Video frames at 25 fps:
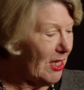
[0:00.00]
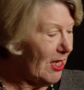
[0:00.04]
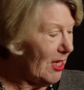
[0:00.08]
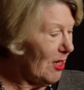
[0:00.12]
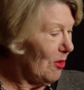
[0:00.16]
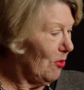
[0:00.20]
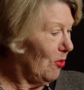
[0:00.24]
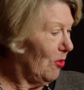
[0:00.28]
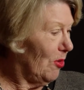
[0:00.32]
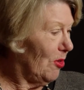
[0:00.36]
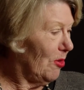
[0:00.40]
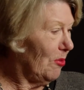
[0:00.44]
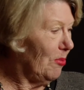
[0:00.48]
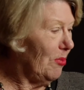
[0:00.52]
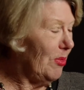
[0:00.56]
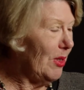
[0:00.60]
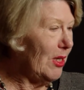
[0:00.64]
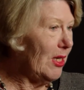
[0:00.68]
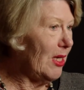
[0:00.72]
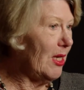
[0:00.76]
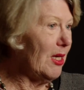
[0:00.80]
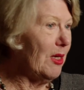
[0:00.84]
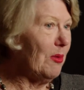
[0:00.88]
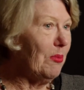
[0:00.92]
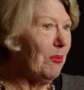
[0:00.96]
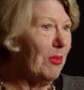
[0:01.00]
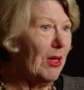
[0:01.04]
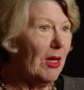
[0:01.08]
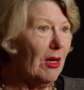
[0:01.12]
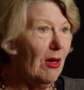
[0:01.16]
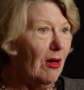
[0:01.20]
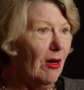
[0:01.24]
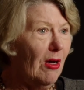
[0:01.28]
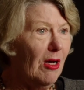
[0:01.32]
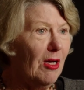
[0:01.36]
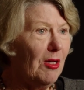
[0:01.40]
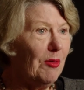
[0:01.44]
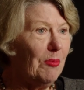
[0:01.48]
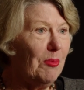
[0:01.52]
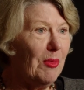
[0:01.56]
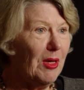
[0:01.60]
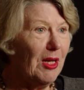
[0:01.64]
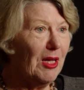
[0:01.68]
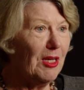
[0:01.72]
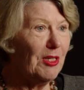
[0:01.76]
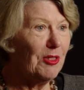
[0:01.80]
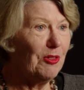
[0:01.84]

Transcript: he would be behind me.